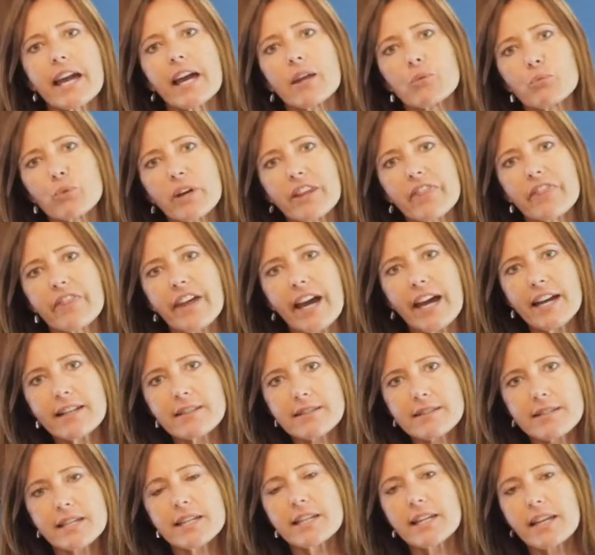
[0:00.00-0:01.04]
And when that
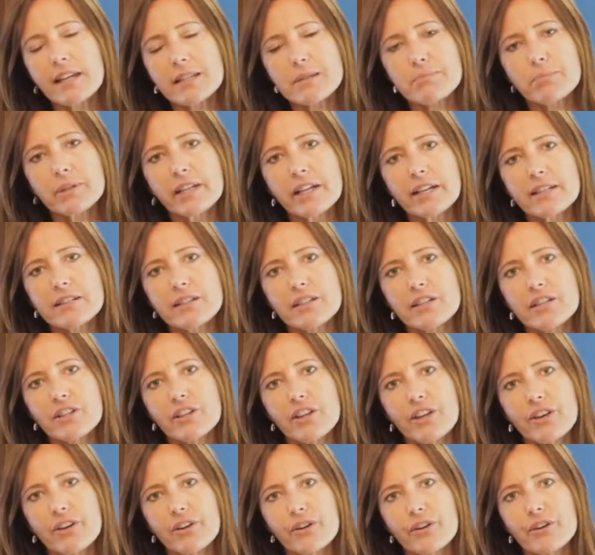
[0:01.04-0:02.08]
seed gets planted in
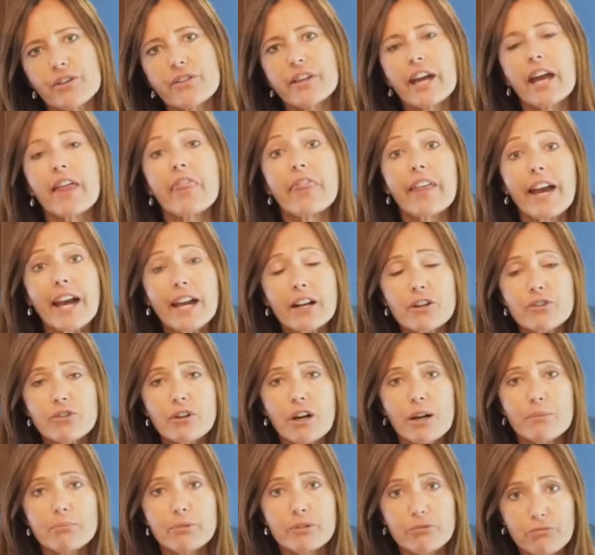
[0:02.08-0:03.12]
the earth and that
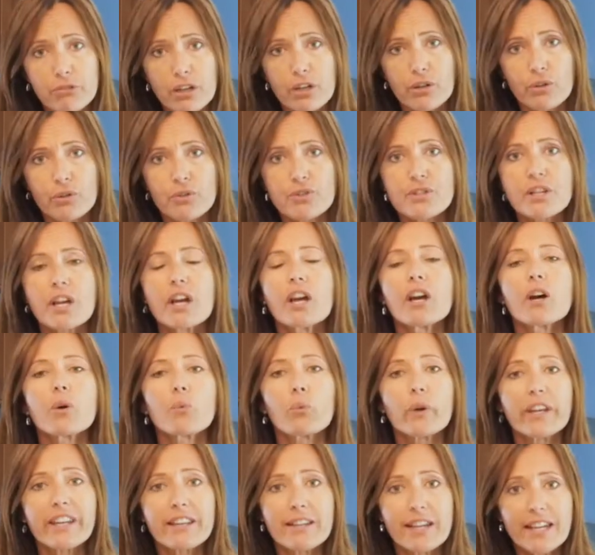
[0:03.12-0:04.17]
crop grows,
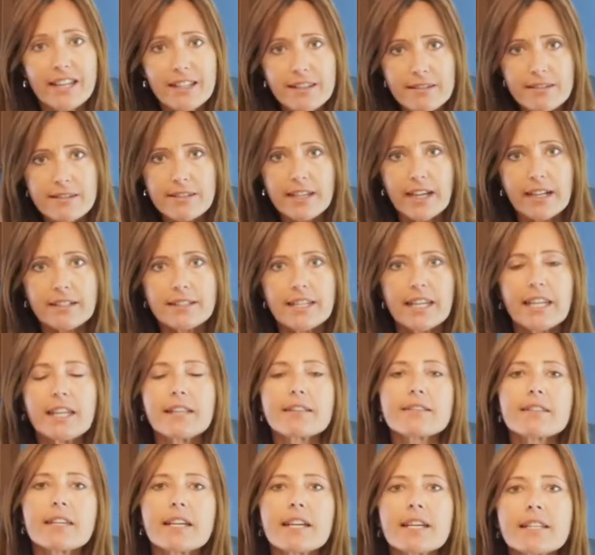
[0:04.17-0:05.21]
when an insect
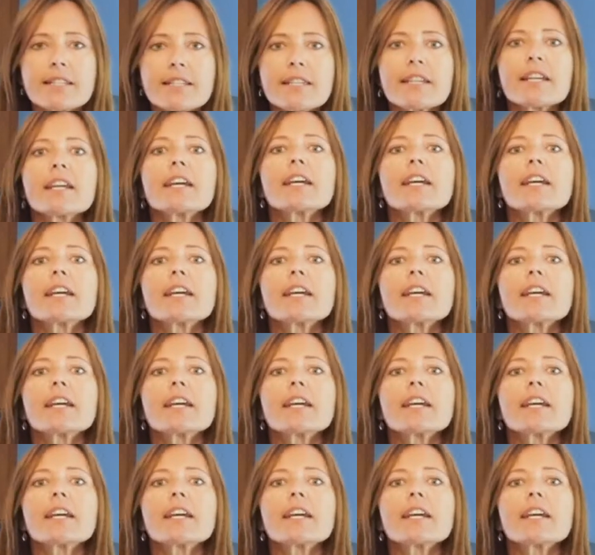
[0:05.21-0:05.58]
eats it,